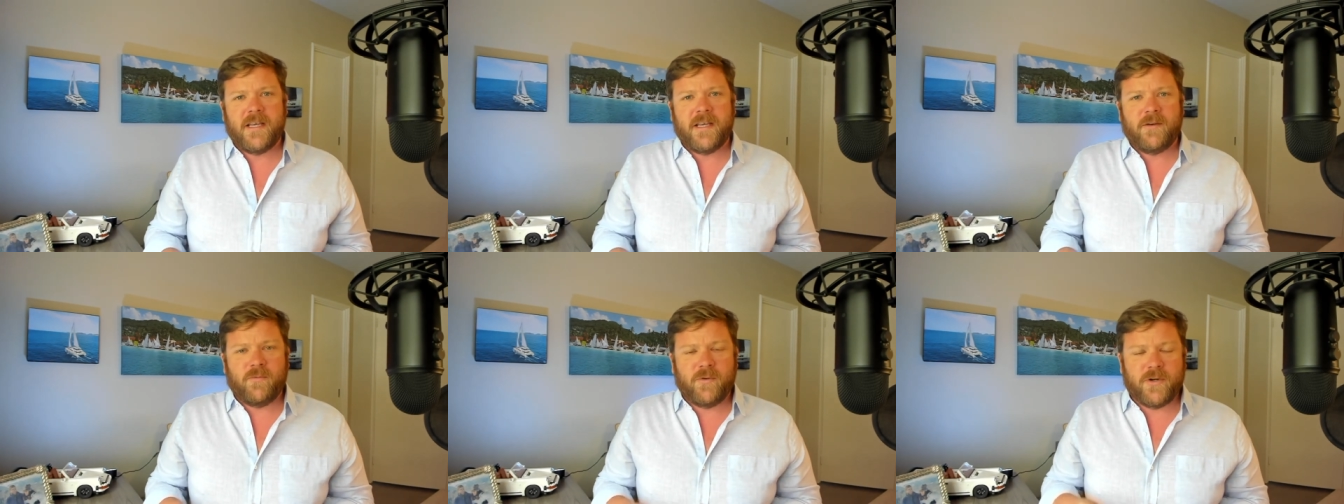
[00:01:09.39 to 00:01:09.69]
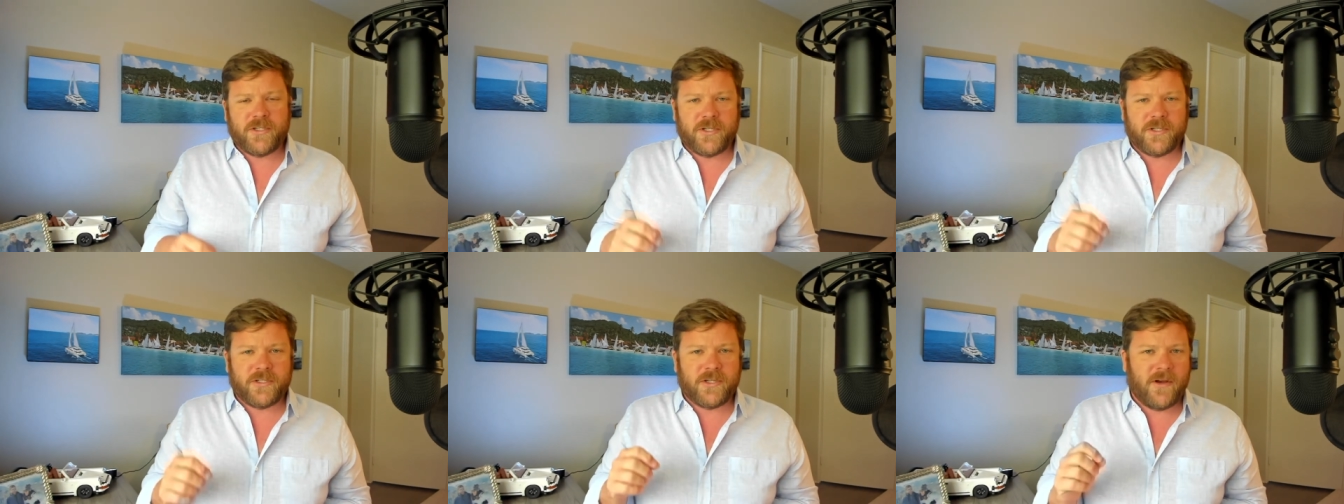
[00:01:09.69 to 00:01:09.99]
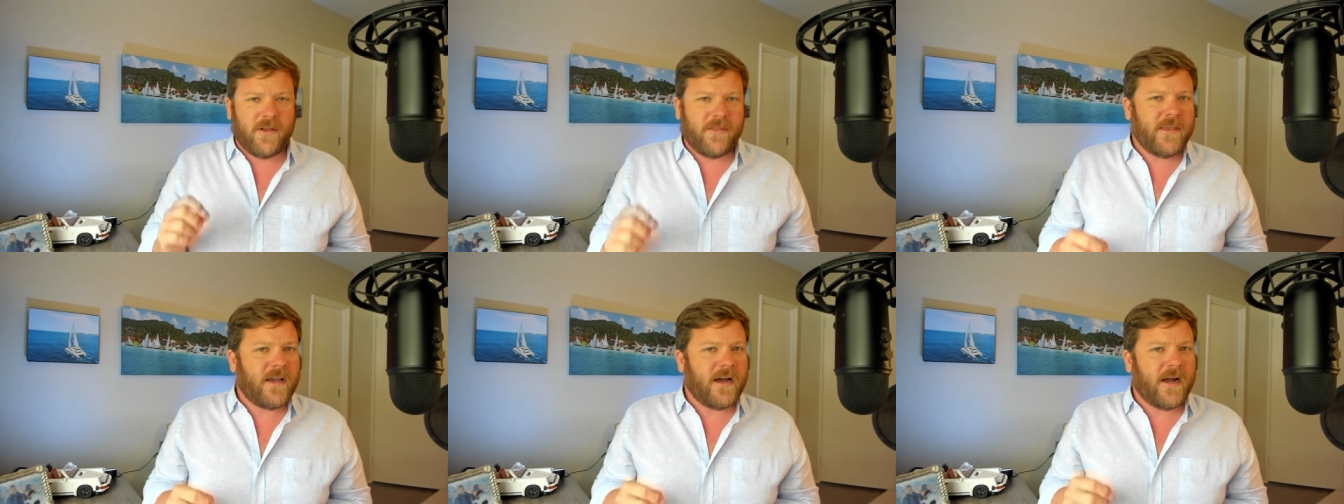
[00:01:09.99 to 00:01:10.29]
which is
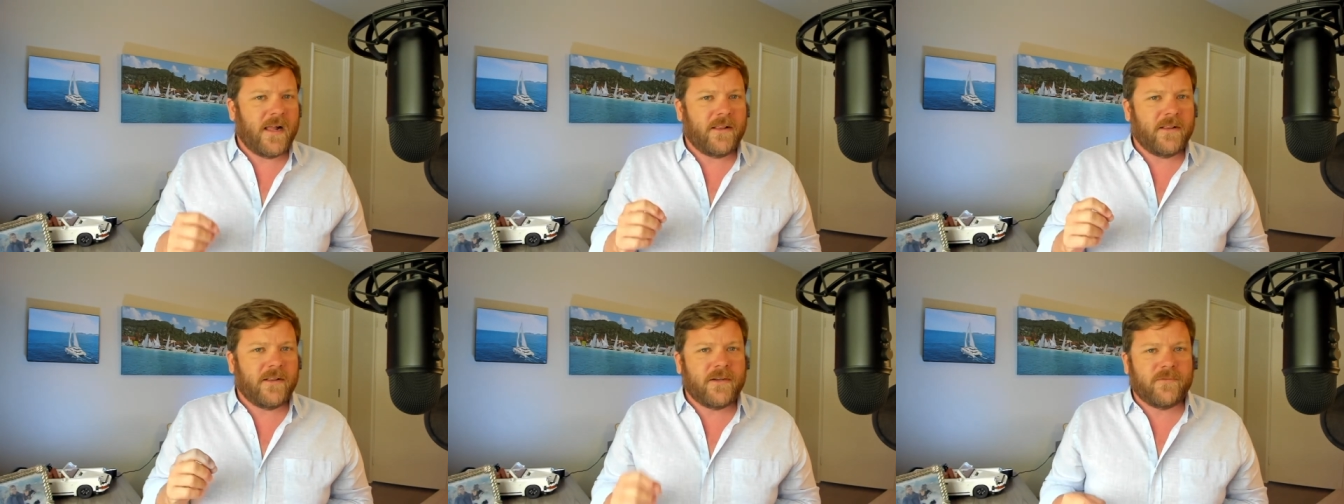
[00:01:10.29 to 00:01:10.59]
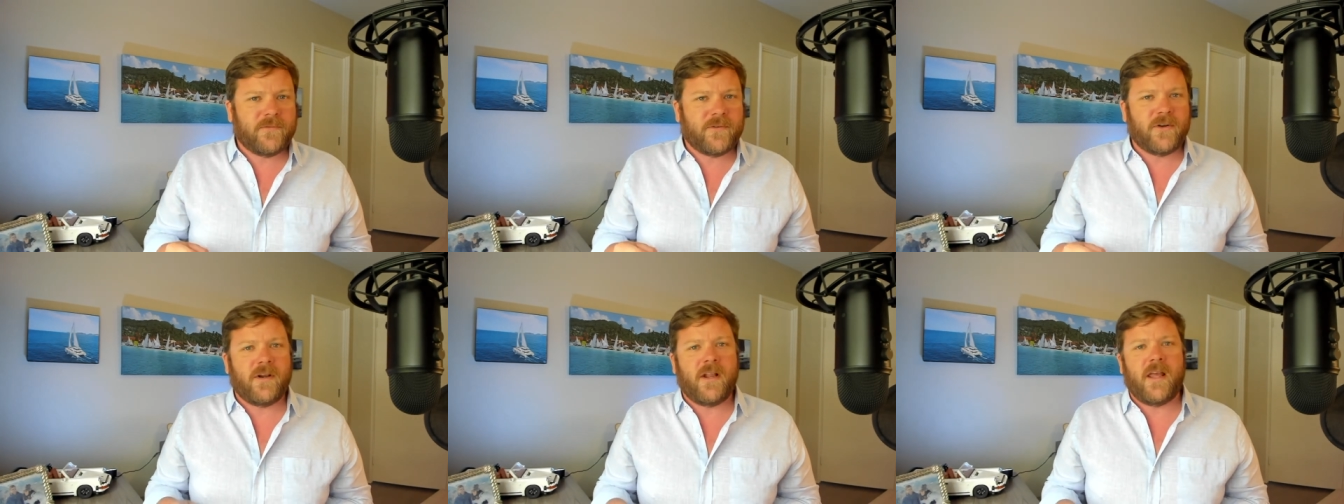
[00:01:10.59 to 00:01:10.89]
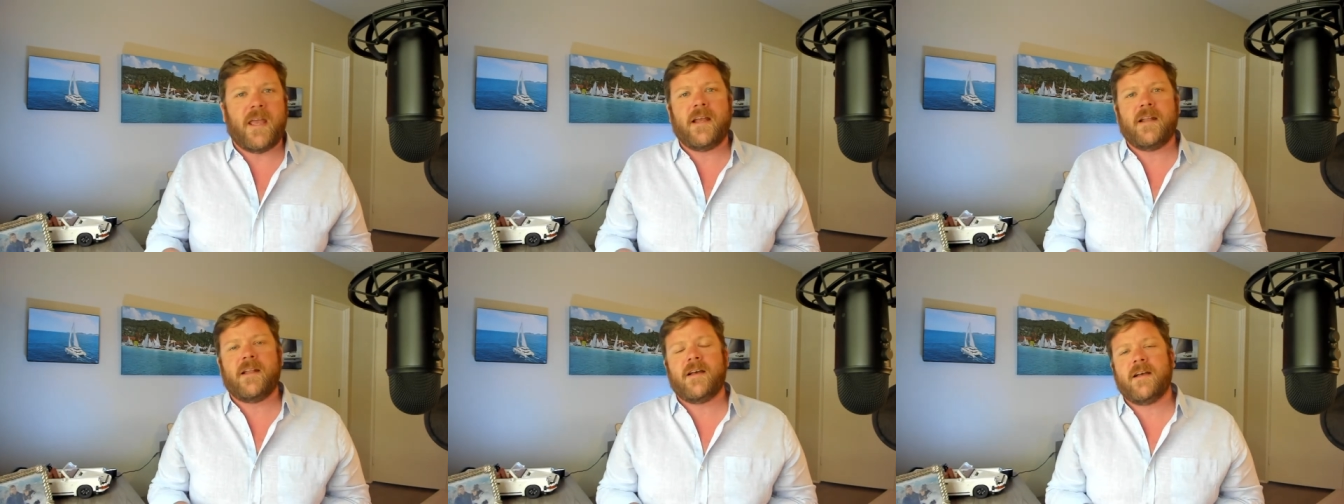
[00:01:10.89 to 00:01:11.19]
on the island of
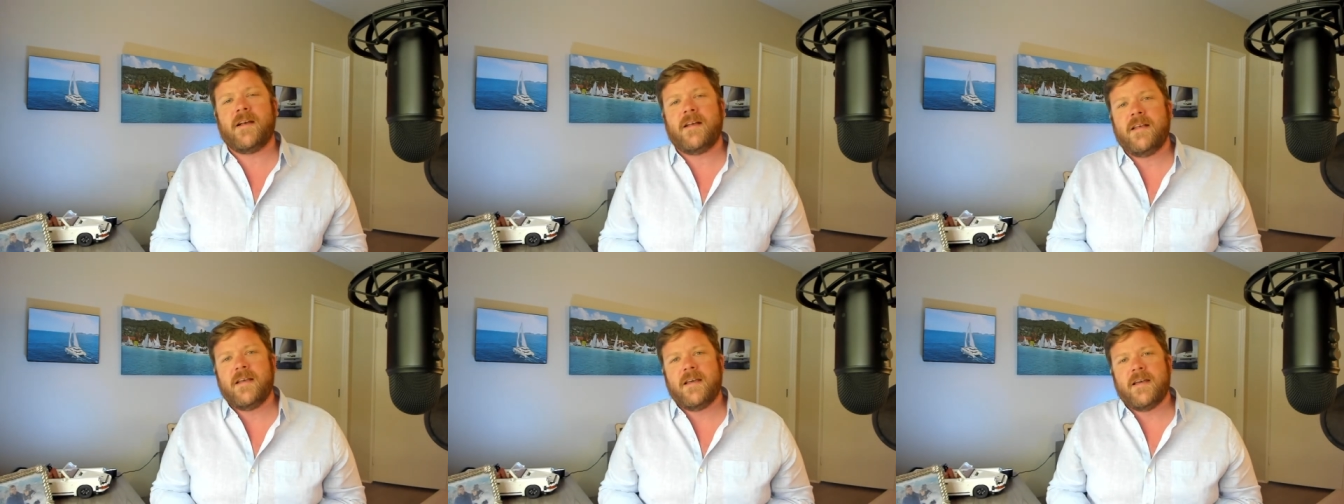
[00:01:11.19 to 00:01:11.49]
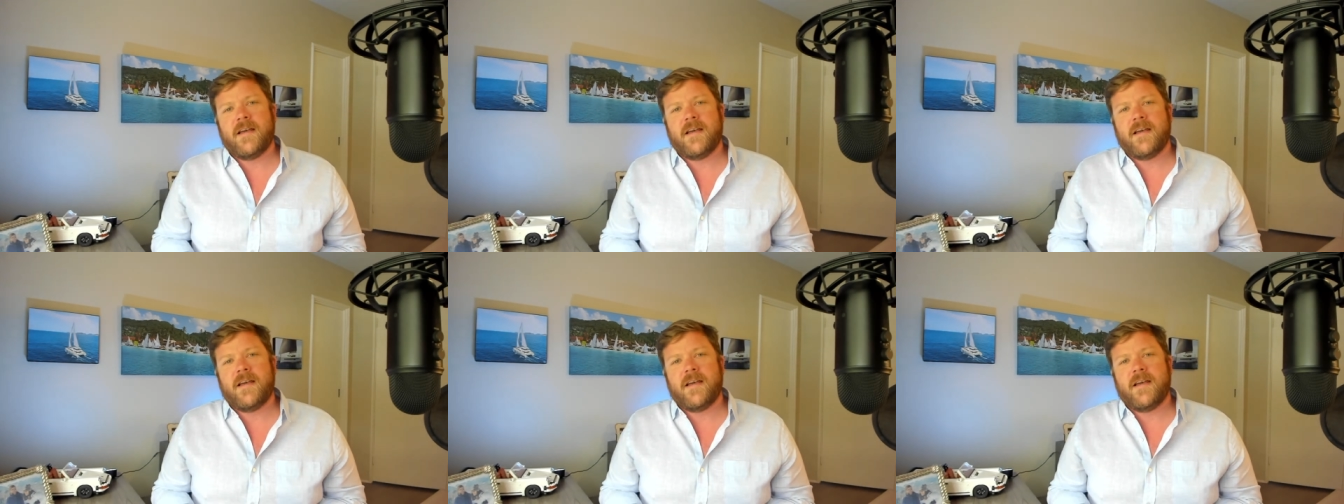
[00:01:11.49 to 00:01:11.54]
Grenada.